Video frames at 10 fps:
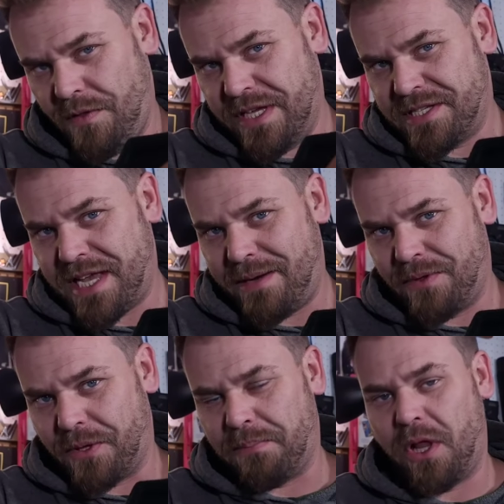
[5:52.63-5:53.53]
this side
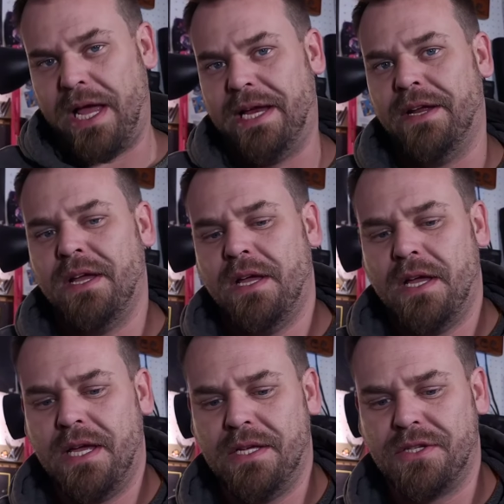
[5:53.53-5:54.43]
with the plate
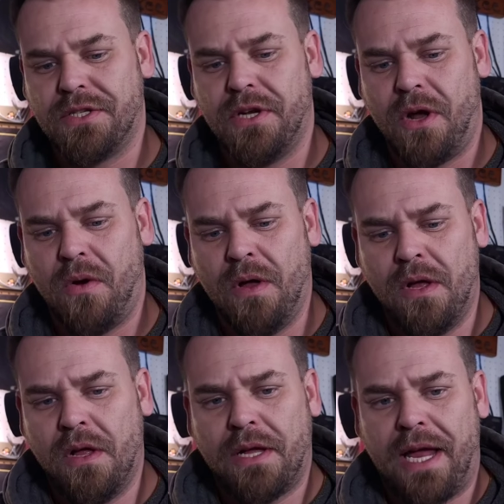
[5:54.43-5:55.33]
is, you know,
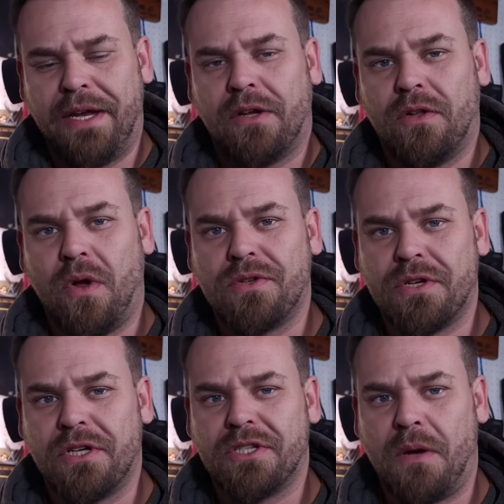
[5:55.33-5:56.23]
kind of
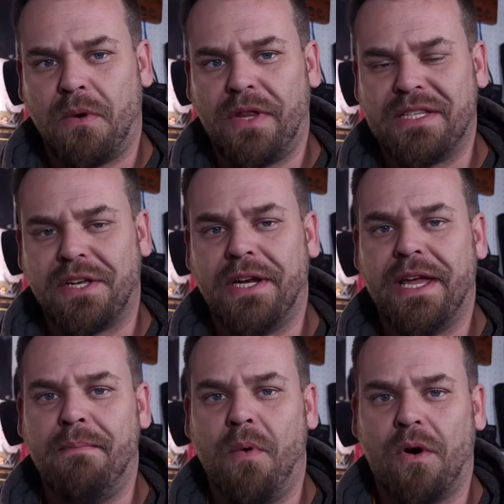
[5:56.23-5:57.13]
closer to somewhere that's going to
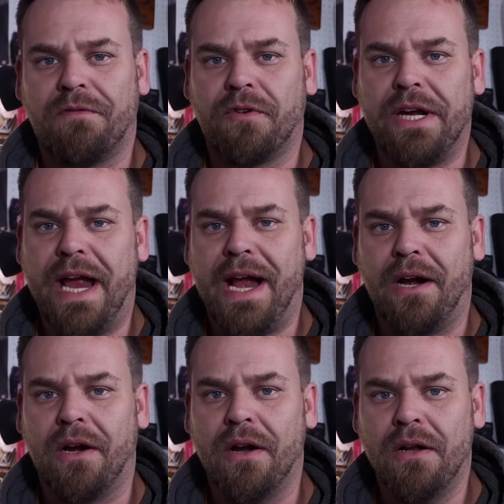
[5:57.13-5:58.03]
get more free
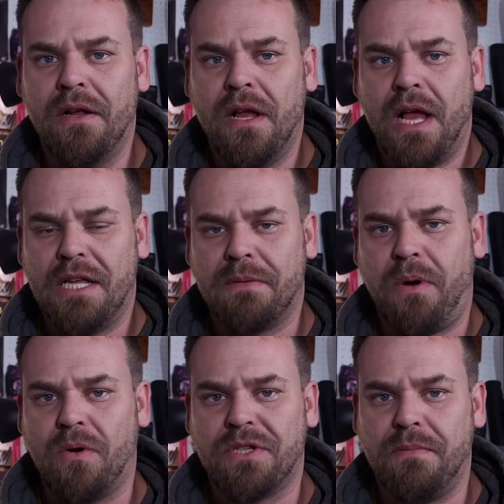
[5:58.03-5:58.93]
air as
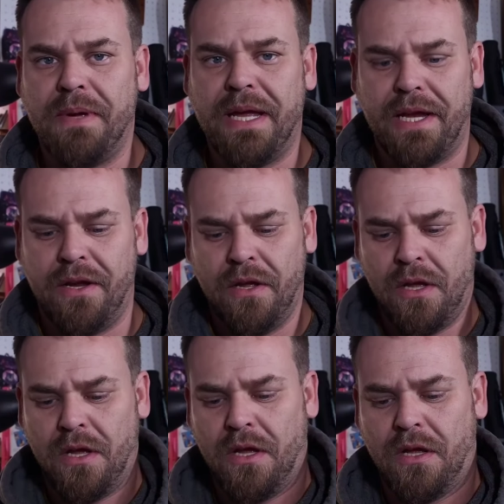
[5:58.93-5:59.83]
opposed to being,
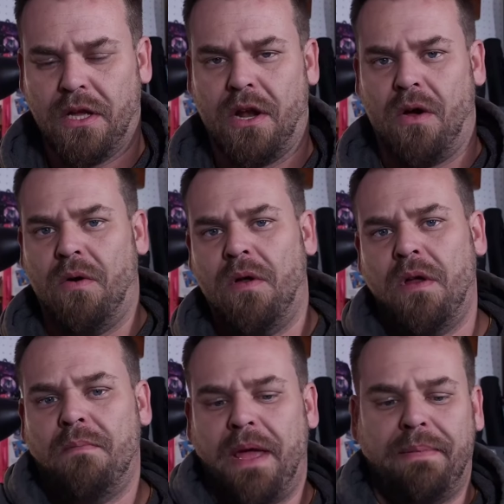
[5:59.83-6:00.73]
you know,
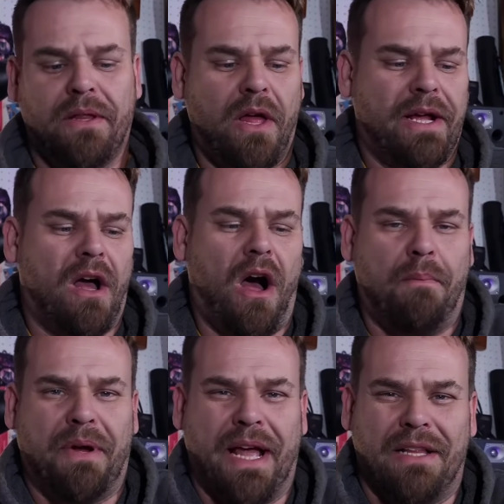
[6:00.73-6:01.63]
maybe like
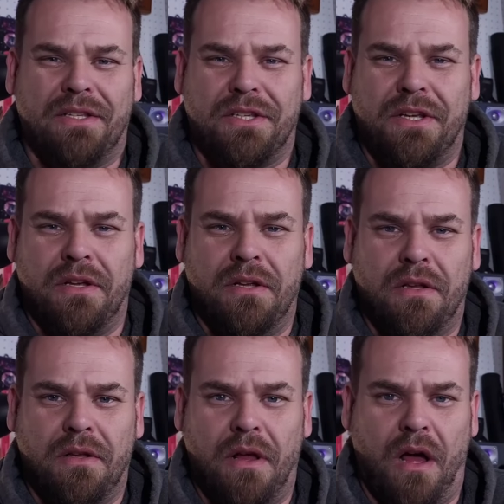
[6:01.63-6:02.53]
up against
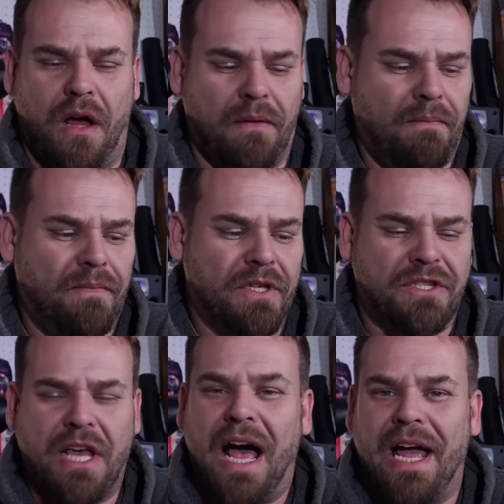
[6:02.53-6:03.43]
uh, the
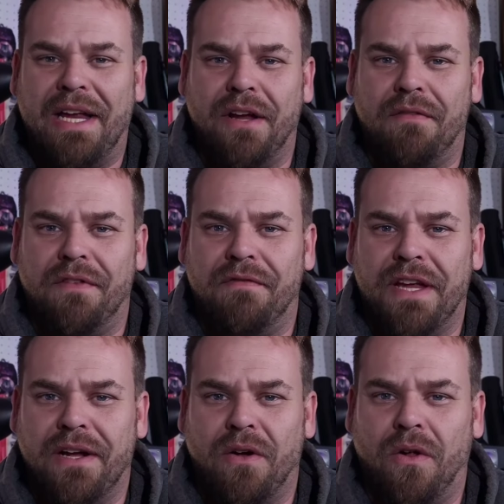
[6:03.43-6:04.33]
side of the
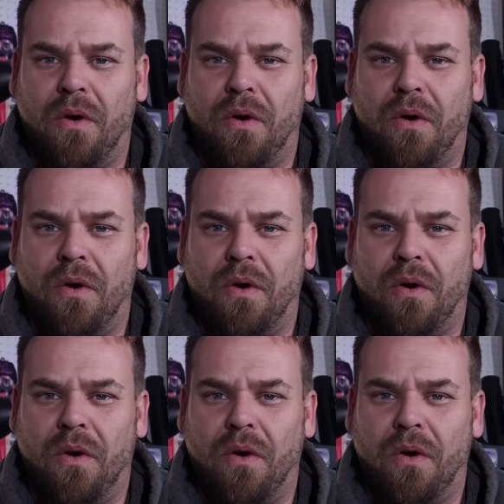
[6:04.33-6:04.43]
vehicle